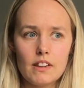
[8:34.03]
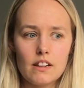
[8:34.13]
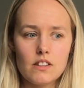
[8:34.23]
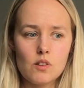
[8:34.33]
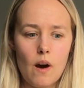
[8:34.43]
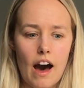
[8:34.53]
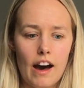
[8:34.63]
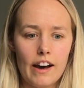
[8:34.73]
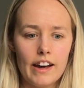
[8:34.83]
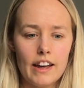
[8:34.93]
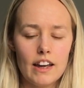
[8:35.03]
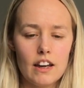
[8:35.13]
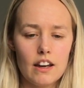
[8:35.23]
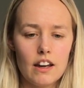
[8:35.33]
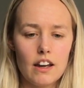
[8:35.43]
So
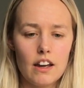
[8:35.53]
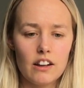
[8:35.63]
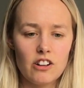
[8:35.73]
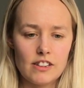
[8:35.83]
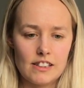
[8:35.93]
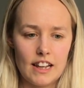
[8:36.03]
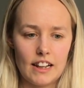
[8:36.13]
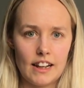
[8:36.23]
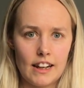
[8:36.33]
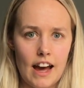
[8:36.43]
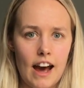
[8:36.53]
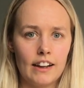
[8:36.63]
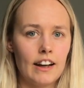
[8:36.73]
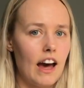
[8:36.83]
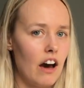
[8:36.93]
I got sick
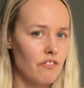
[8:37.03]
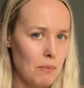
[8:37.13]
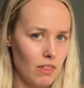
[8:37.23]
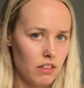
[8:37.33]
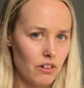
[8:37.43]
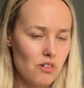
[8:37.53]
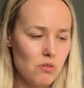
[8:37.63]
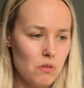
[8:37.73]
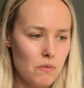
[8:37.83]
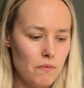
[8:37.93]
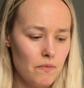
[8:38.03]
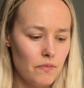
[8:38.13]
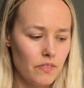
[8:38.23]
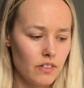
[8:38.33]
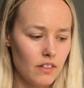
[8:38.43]
9.5 months ago.
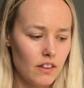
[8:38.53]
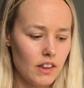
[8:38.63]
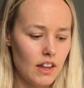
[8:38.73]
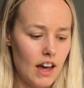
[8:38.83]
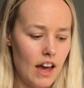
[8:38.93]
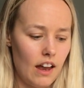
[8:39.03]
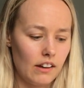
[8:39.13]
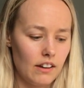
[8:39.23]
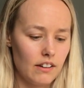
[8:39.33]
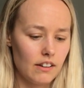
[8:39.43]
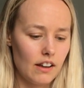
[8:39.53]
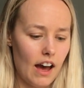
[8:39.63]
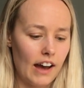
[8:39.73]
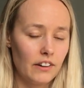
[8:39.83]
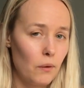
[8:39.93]
And
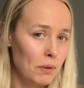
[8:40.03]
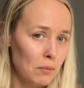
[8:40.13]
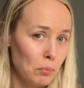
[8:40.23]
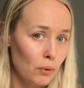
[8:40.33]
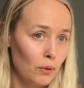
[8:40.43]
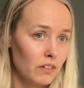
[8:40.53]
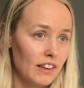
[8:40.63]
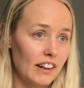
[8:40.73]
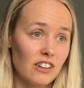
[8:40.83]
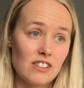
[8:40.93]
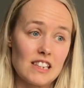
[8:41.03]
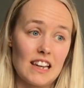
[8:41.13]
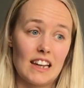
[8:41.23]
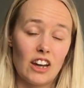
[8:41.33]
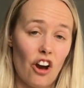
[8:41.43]
I know people that got
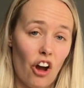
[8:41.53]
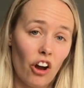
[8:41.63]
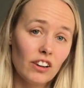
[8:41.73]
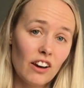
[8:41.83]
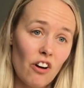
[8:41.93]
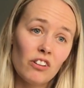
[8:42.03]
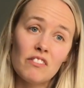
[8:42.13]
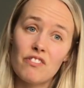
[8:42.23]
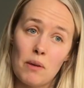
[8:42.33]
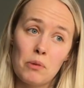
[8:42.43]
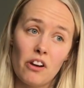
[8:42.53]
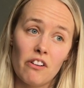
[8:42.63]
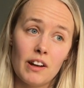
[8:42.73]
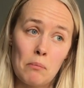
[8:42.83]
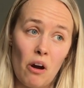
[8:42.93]
sick early on,
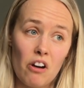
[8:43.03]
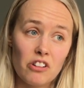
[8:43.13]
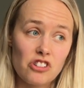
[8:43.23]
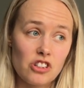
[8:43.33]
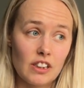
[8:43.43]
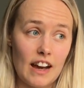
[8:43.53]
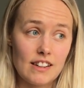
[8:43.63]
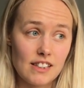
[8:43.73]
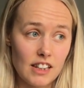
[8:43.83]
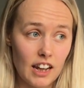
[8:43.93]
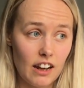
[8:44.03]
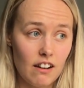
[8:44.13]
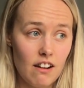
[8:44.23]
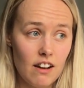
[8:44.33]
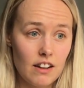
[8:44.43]
February, March last
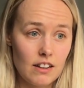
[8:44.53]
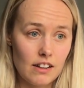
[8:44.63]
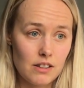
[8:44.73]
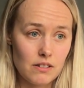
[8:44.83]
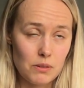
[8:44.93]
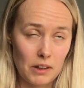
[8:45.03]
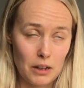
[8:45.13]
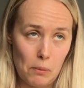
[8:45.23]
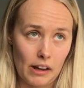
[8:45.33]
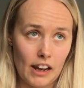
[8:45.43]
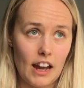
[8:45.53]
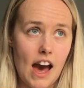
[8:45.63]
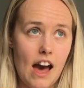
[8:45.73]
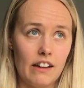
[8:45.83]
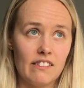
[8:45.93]
year, 2020,
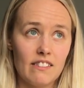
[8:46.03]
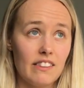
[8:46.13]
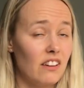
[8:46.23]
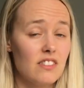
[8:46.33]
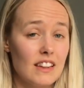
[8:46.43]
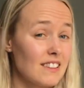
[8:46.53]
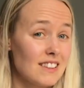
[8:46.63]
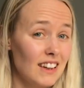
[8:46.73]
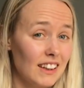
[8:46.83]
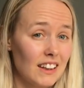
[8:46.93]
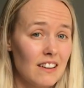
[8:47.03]
and they're still sick.